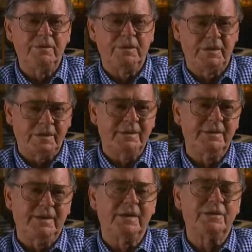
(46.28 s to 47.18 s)
conduct
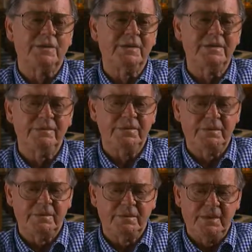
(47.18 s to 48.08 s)
the actual
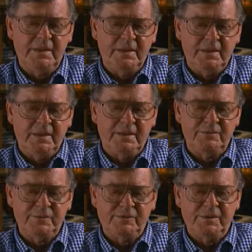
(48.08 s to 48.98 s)
interview. And
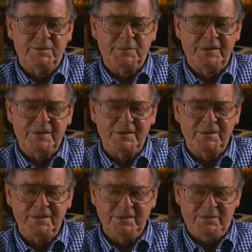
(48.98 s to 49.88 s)
I know one of the
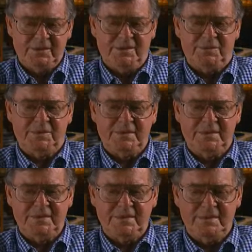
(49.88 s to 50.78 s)
early ones
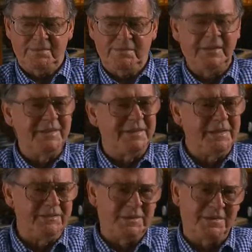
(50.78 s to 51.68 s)
was uh, Bette
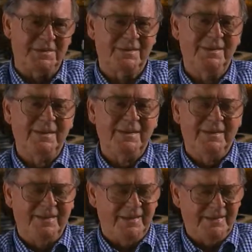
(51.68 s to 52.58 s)
Davis,
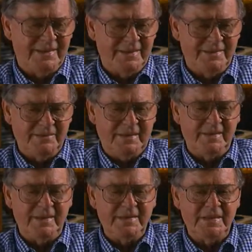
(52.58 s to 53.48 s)
and I, at
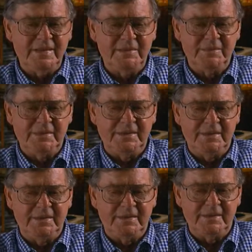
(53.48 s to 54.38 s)
that time
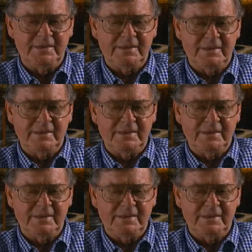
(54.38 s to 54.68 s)
the uh,